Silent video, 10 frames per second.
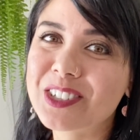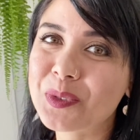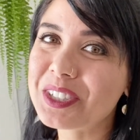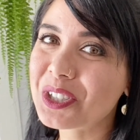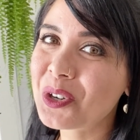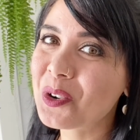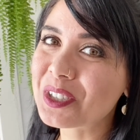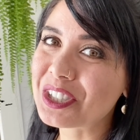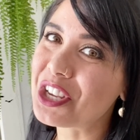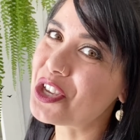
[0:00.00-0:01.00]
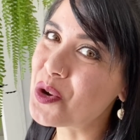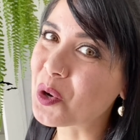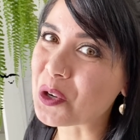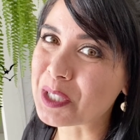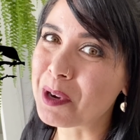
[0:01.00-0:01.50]
So what's the coolest thing
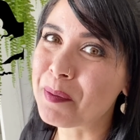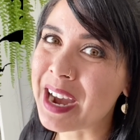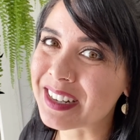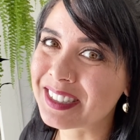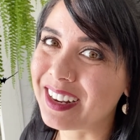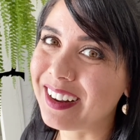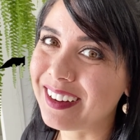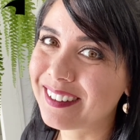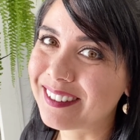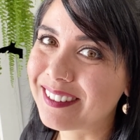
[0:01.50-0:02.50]
you learned about bats today?